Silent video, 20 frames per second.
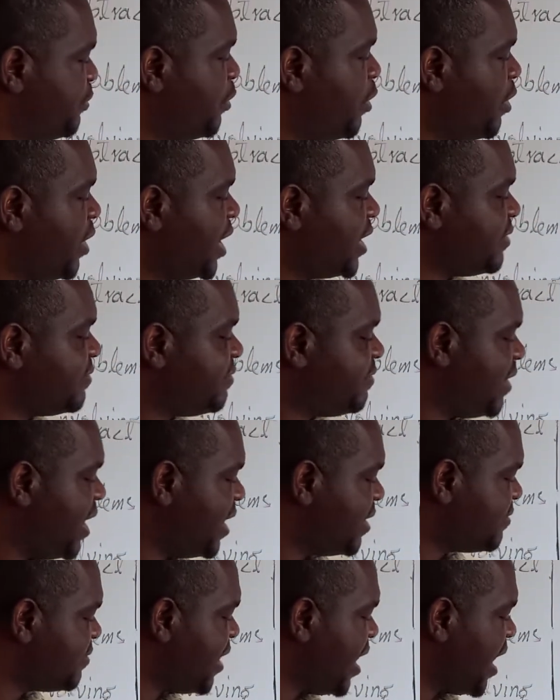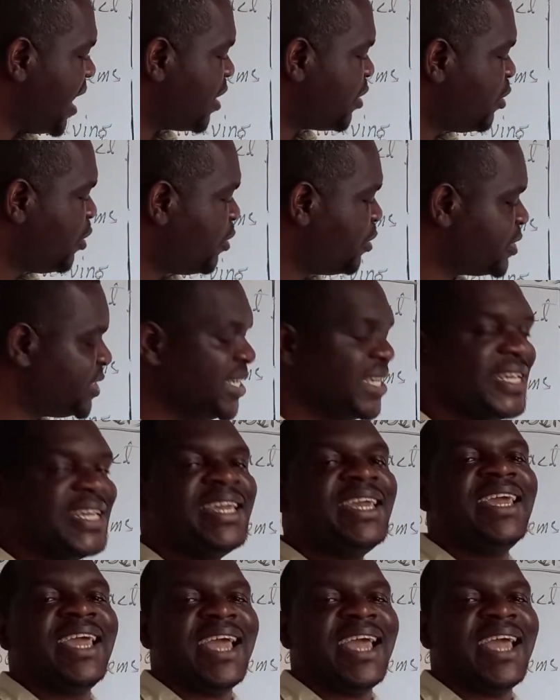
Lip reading: 4 and 5 are called the